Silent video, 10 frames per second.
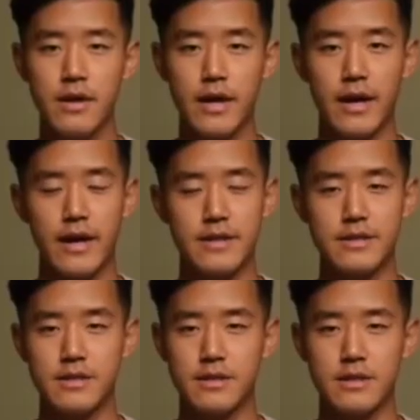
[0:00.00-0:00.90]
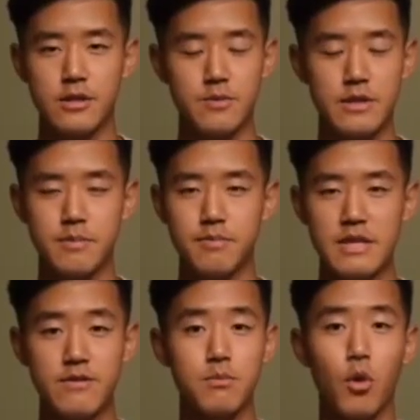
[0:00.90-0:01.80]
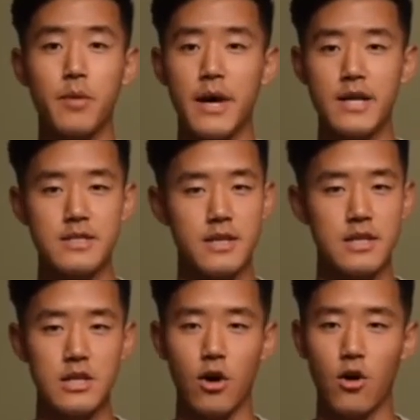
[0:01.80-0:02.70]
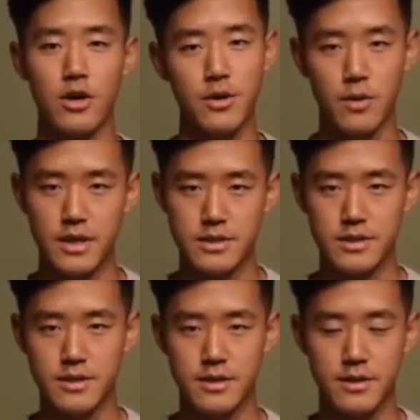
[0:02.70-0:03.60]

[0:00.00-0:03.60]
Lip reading: and he'll be even more pacey than he already was.